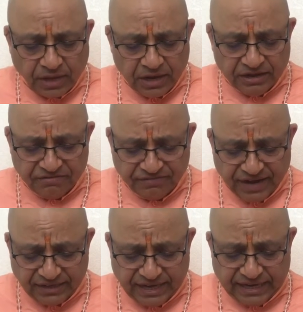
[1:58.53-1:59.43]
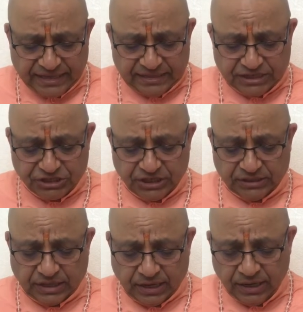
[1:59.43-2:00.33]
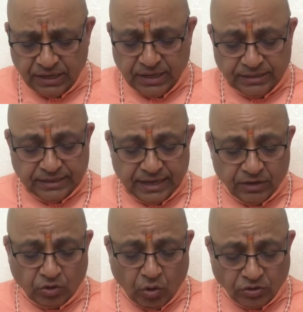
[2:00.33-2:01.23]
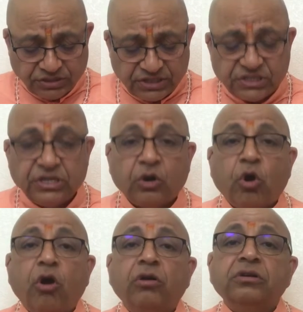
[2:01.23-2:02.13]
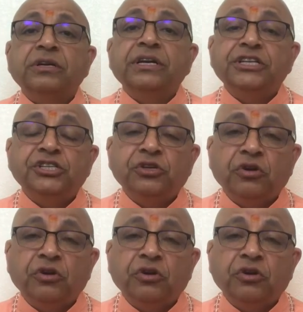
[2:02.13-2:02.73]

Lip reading: reflecting in the chitta then causes the cognition